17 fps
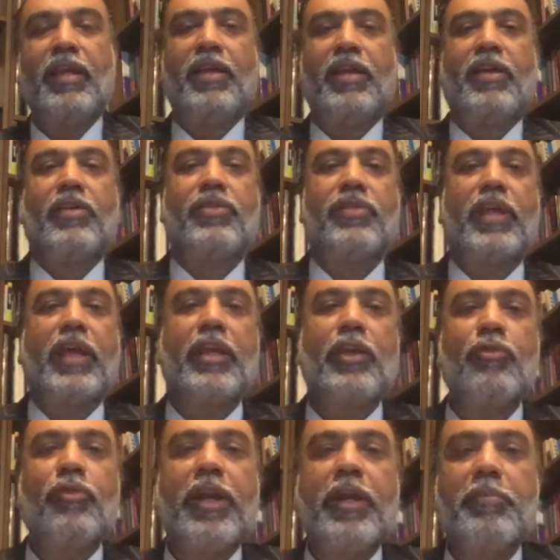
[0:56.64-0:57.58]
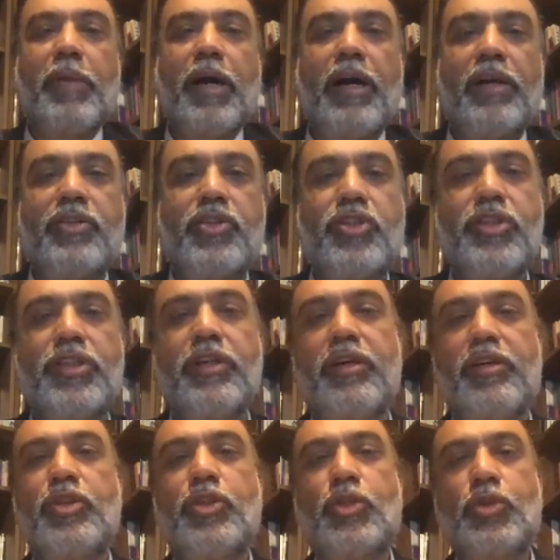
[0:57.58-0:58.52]
Thank you very much
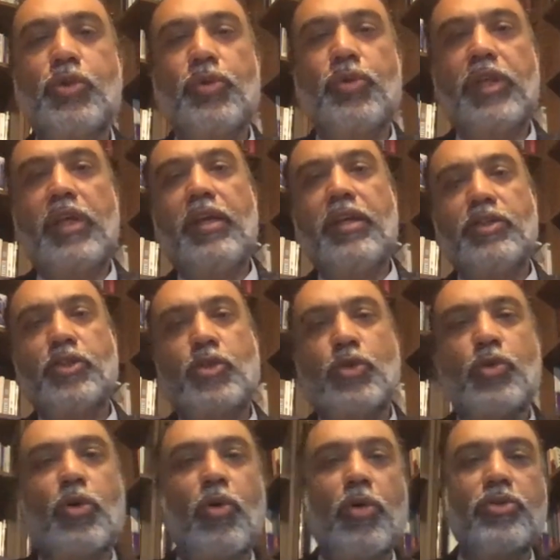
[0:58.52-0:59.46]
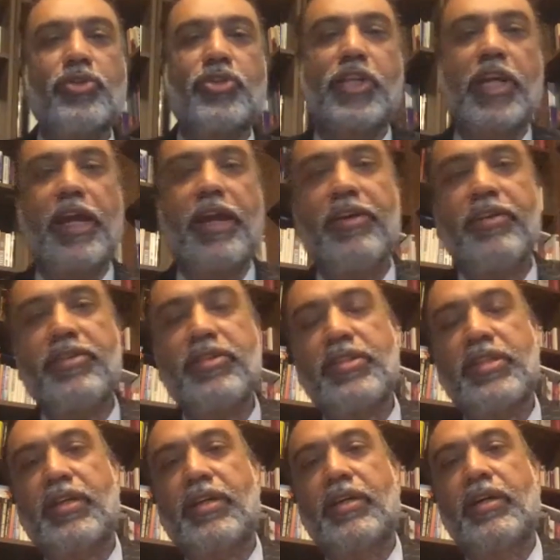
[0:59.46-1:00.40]
to the two
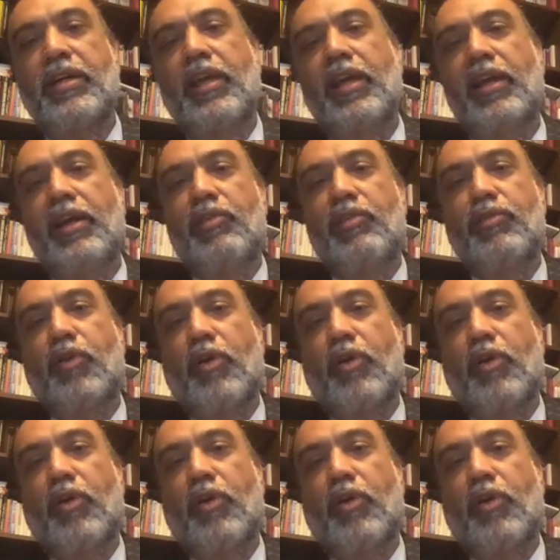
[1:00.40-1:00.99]
co-chairs for